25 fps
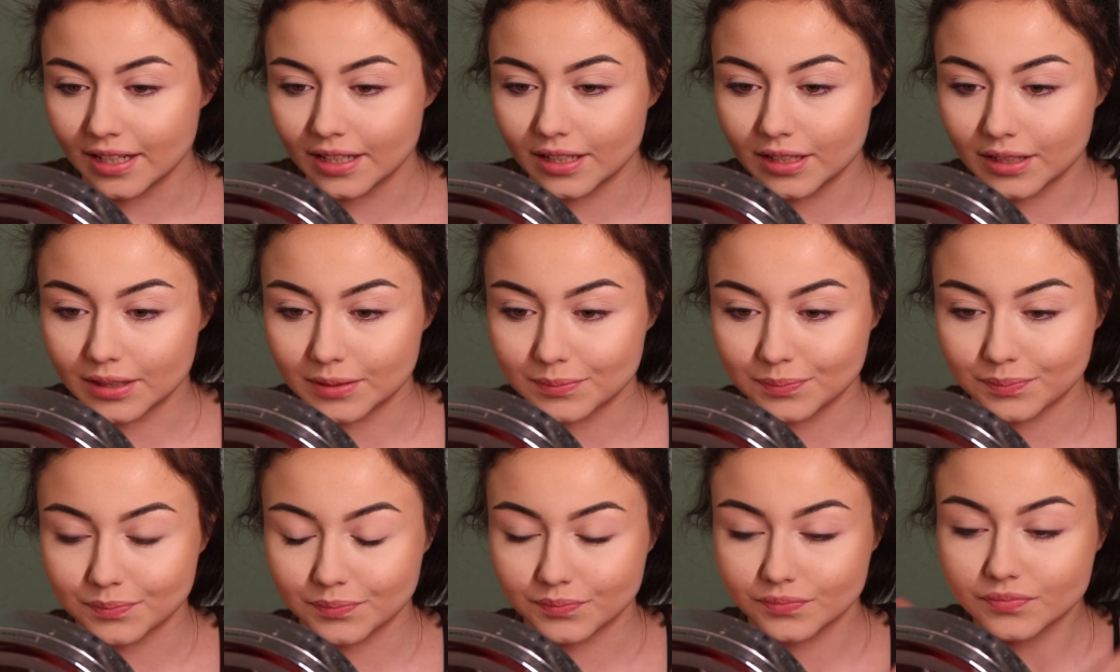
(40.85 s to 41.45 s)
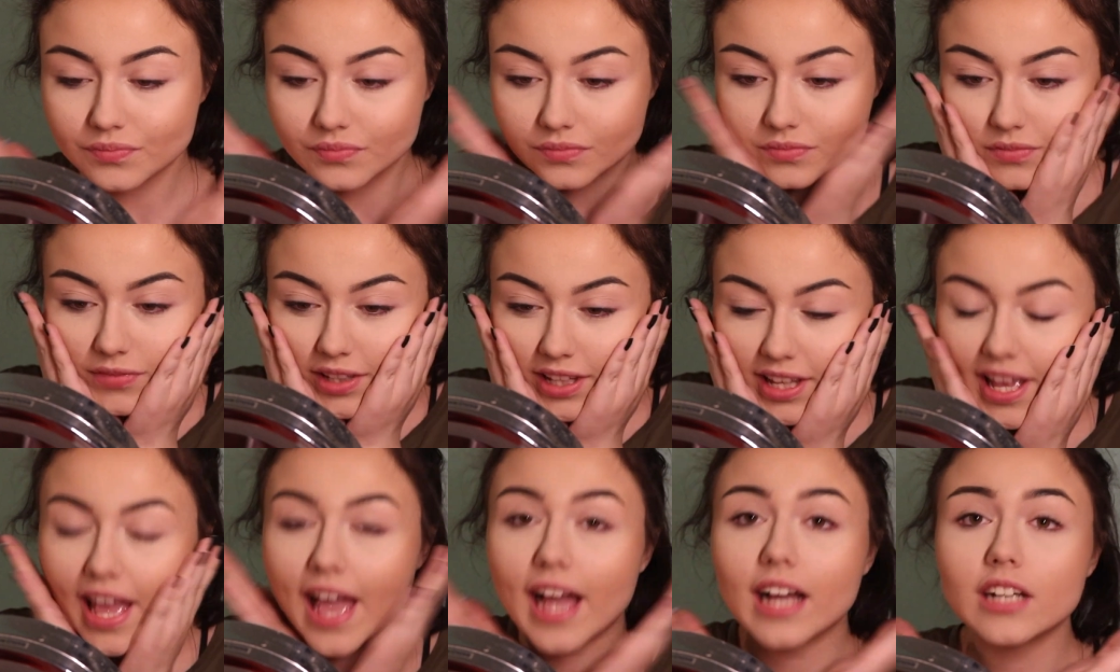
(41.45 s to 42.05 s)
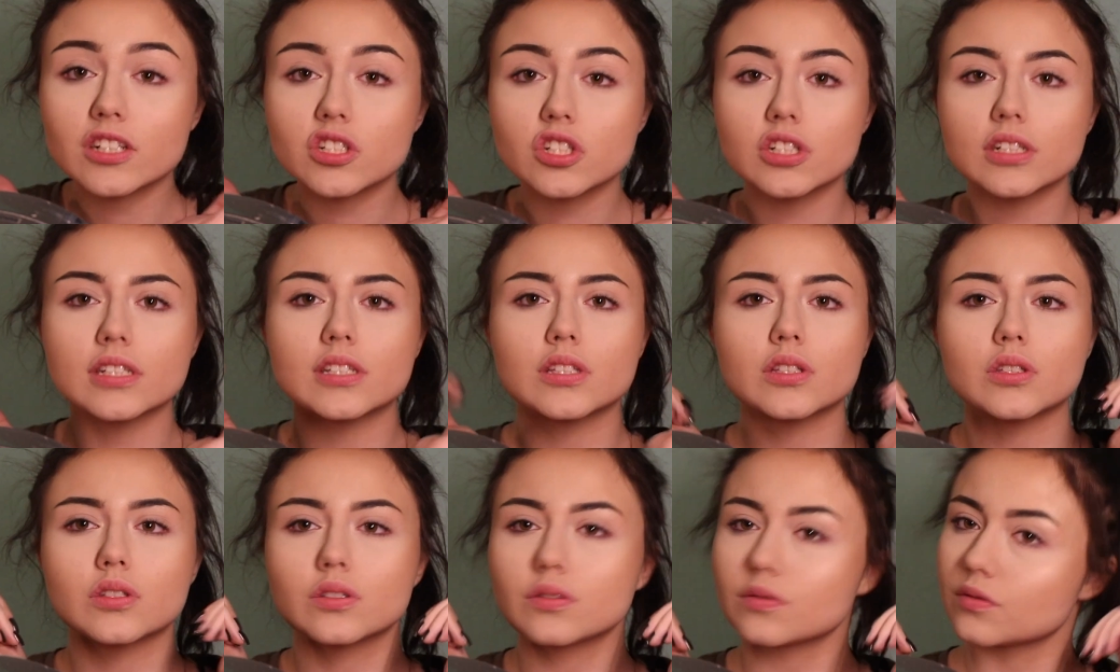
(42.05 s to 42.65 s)
I actually
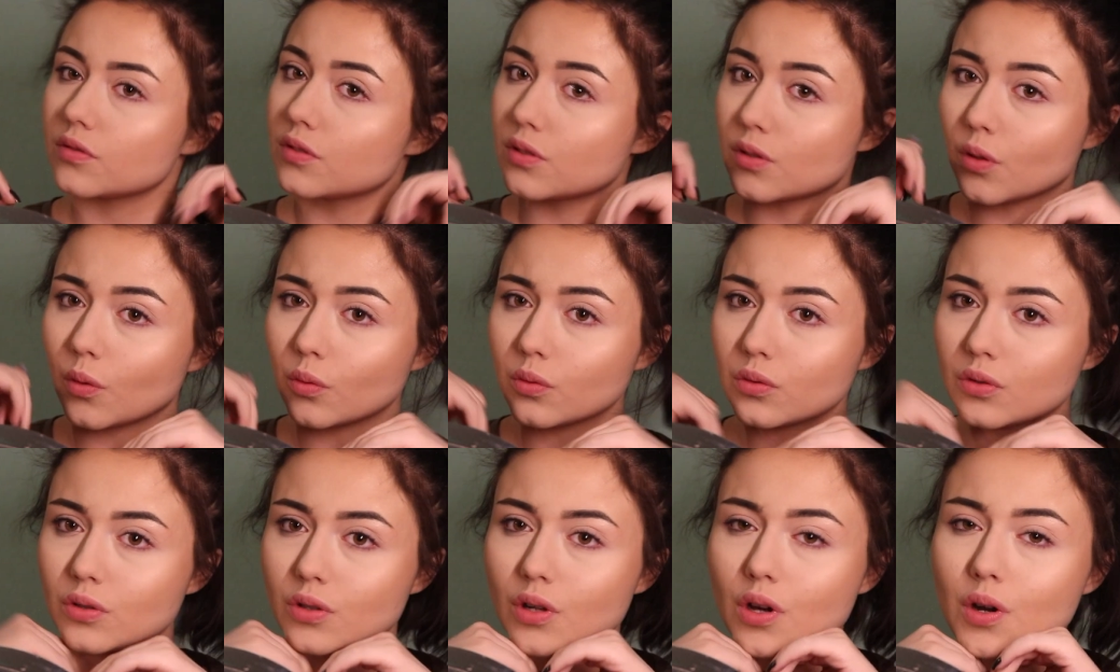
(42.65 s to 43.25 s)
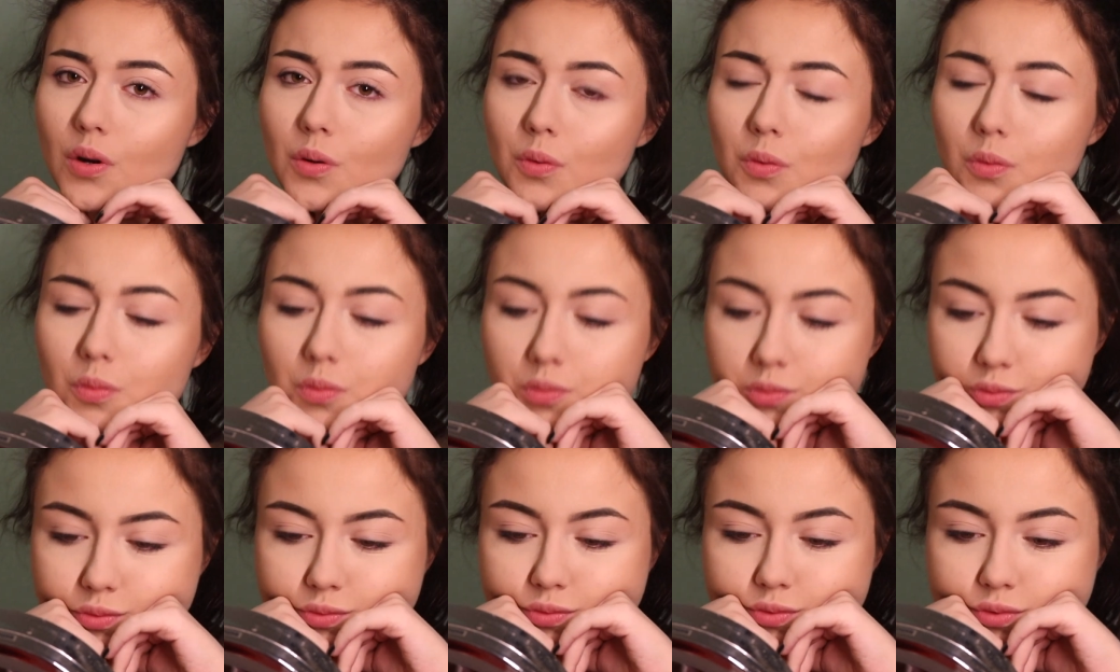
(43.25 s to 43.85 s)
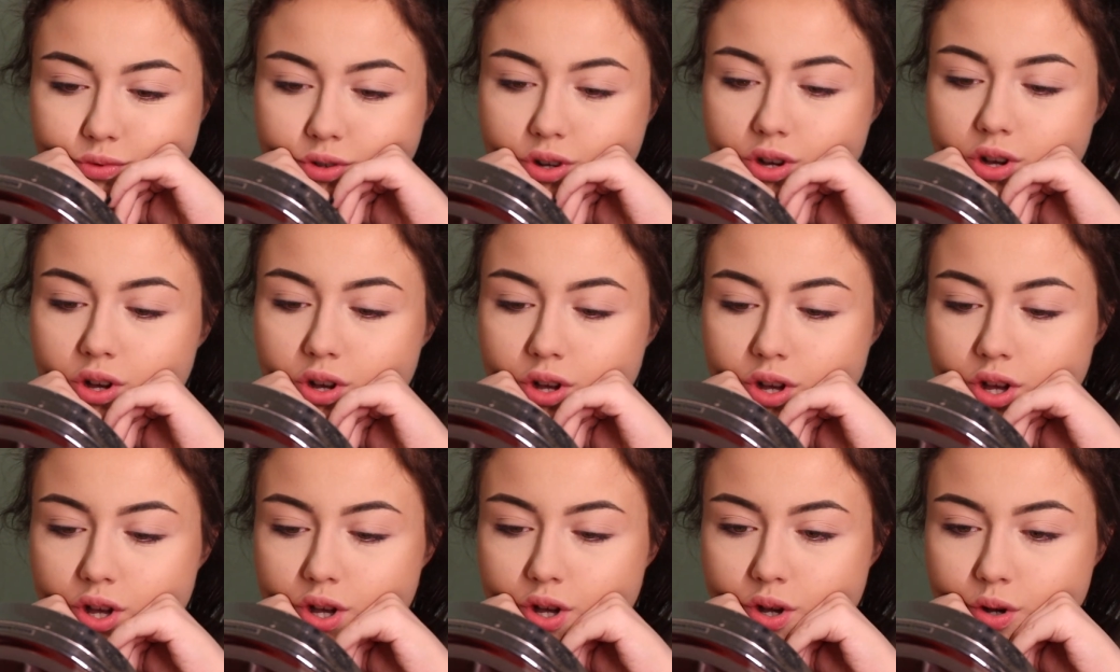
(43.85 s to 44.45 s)
don't know
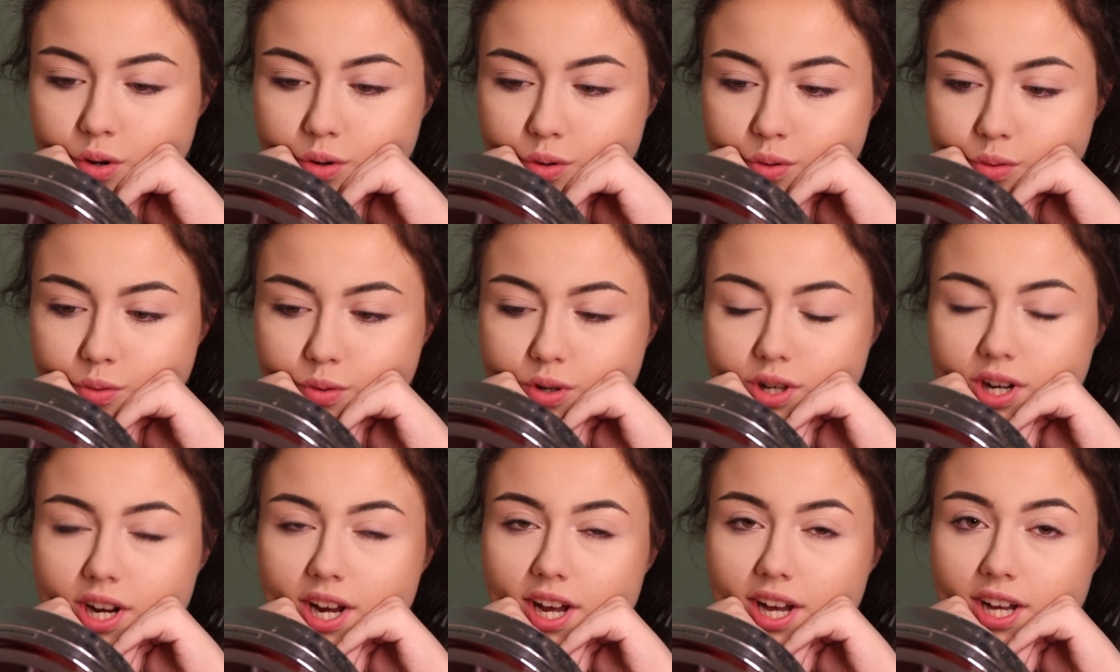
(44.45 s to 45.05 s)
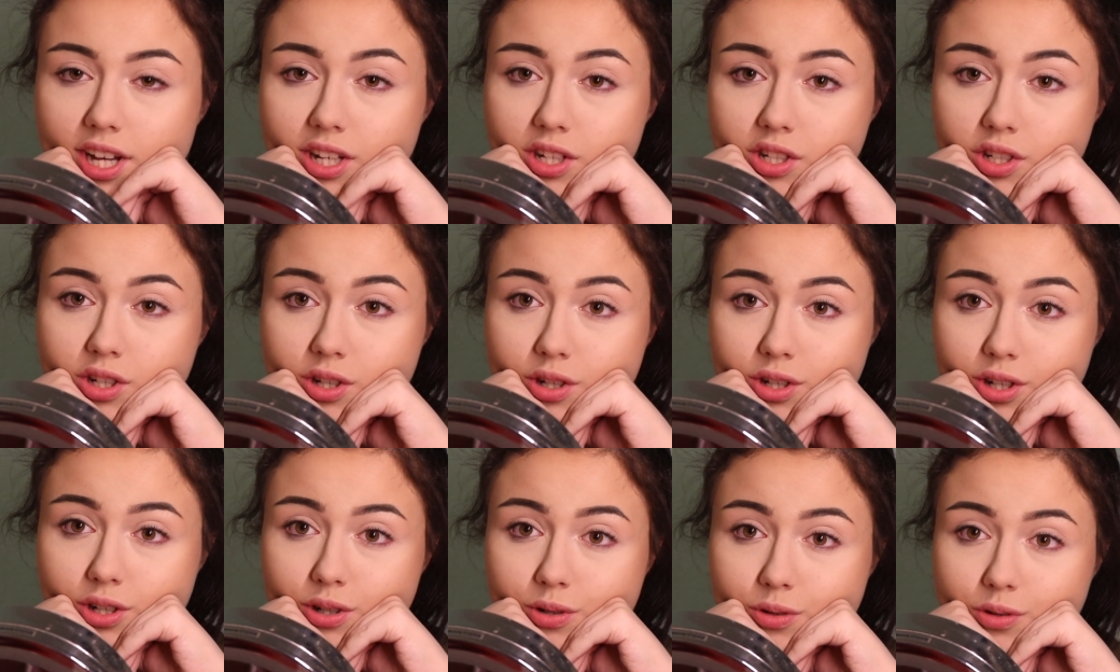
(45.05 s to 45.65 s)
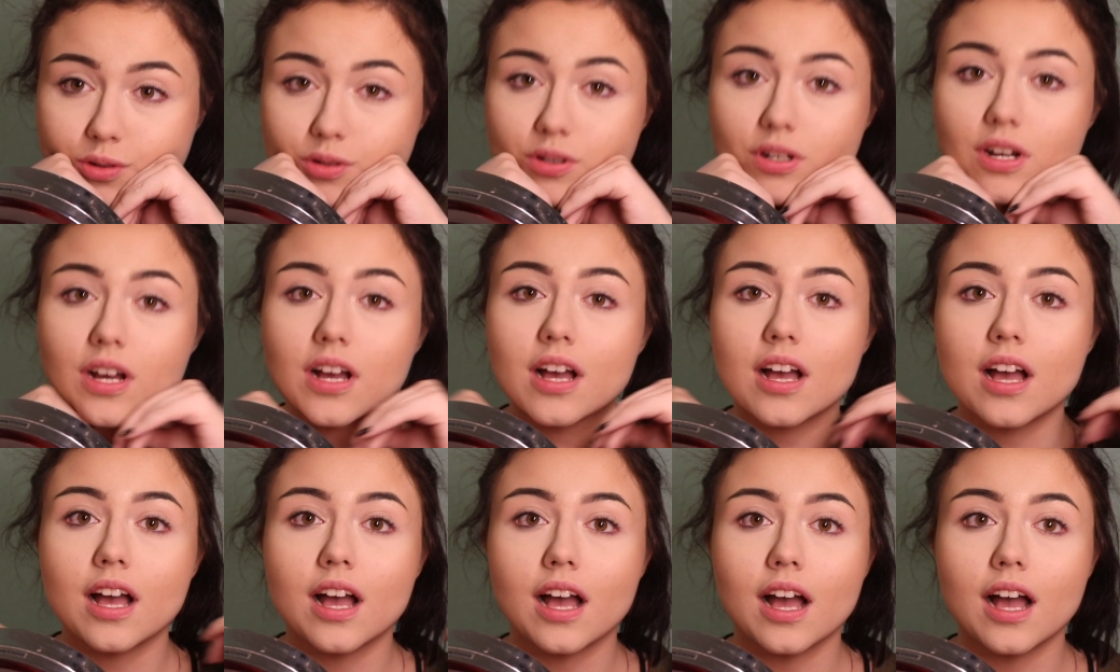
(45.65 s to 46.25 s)
what eyeshadow
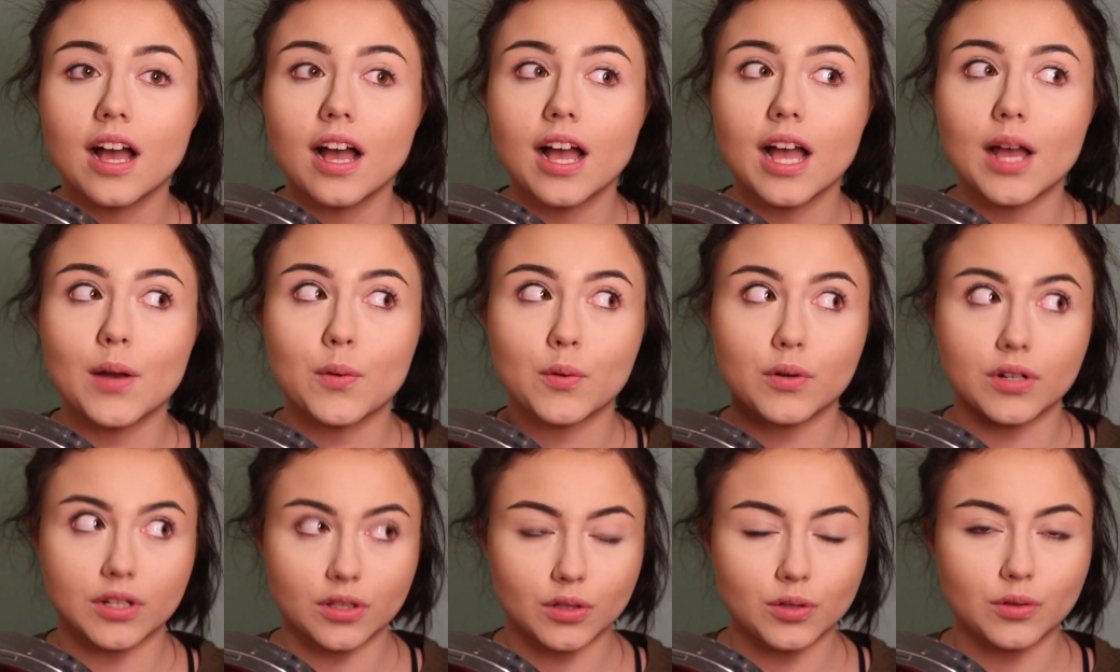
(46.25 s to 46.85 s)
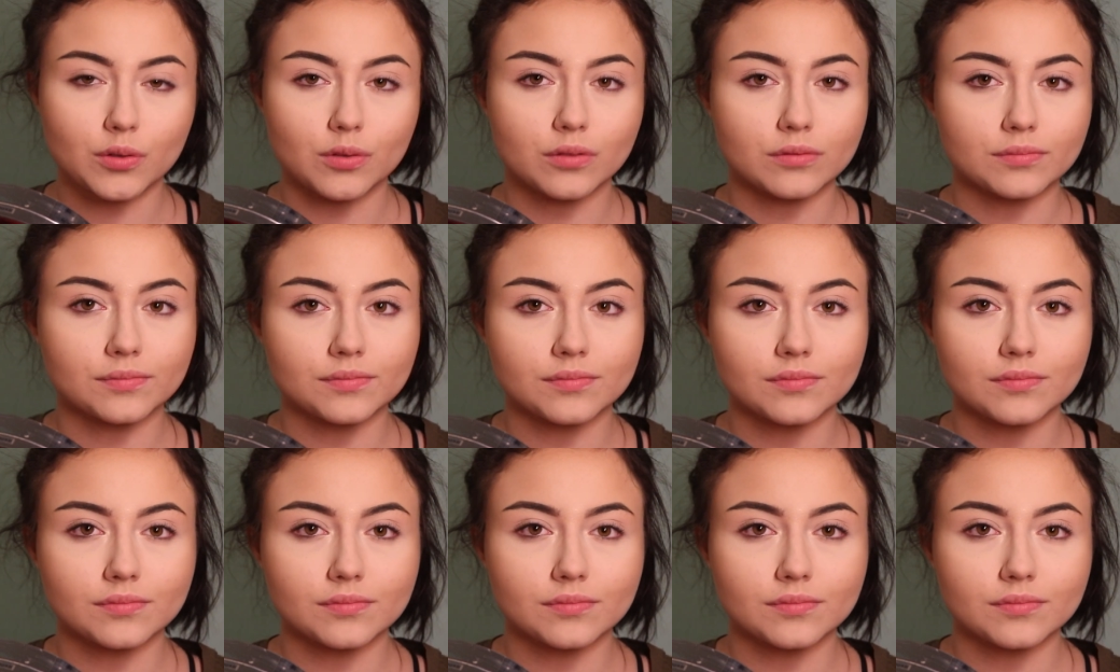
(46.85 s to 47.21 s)
I want to do.